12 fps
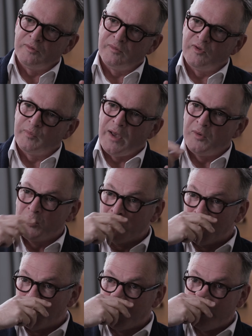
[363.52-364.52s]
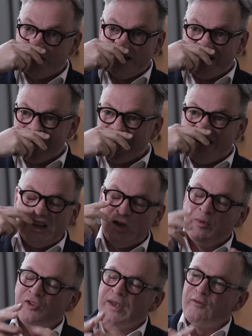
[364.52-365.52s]
into the spinal cord,
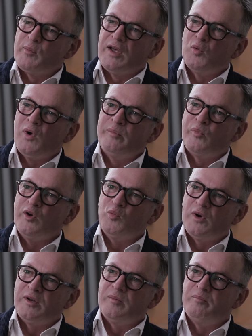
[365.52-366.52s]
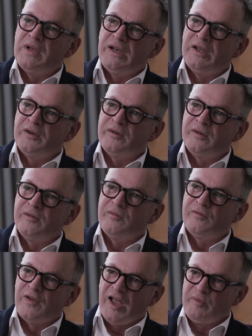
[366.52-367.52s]
humans have about 1.1 million
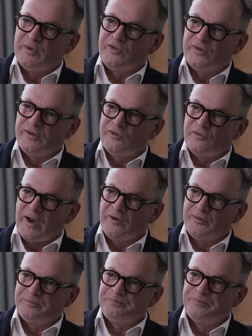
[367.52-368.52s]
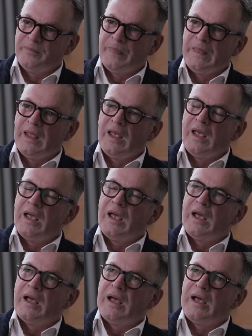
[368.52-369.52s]
fibers in this tract.
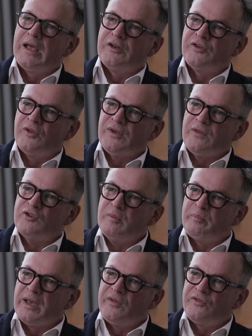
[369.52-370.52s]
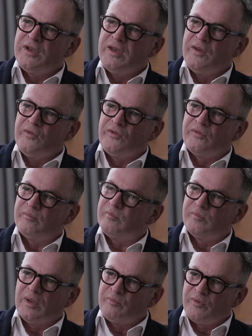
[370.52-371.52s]
It turns out the chimpanzees,
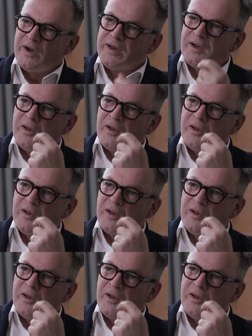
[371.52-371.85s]
a very